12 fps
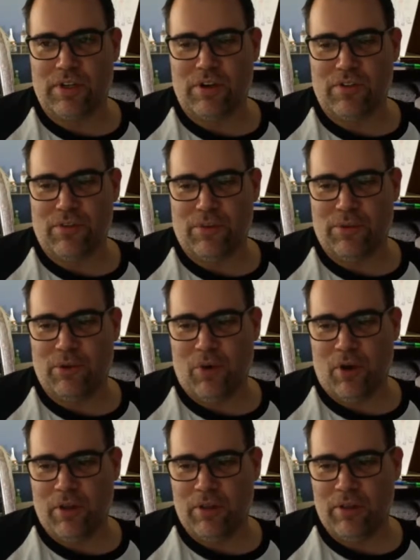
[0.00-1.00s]
So it was good
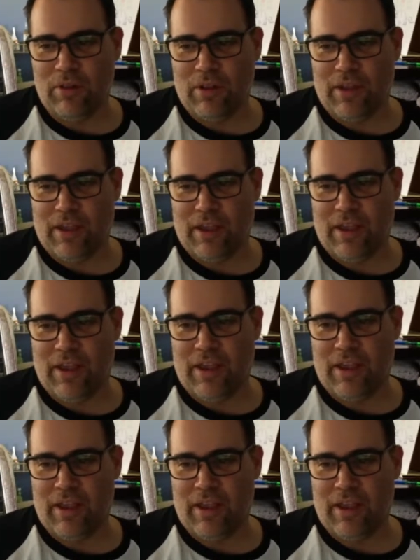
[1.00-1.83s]
to hear from you all,